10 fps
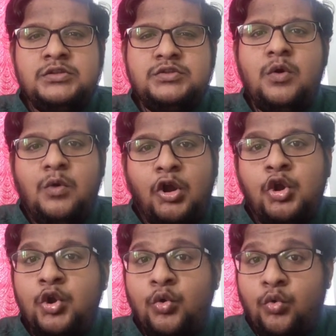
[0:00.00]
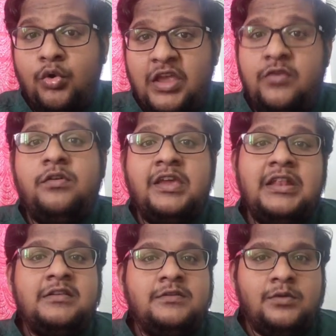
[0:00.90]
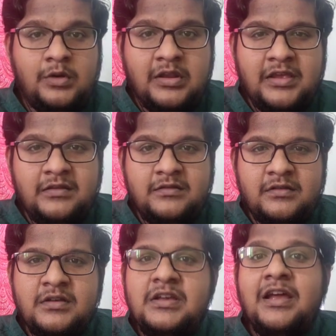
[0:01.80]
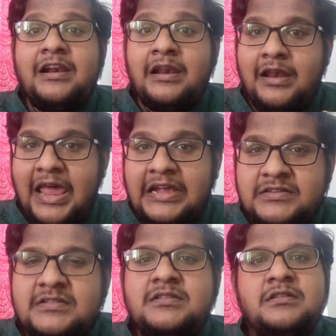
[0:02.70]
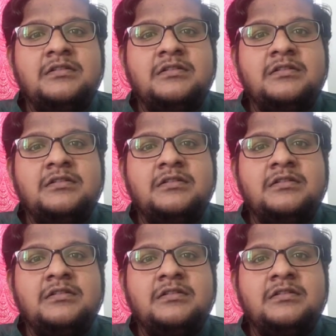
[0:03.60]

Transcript: So what to do if you get this oral cancer? Relax.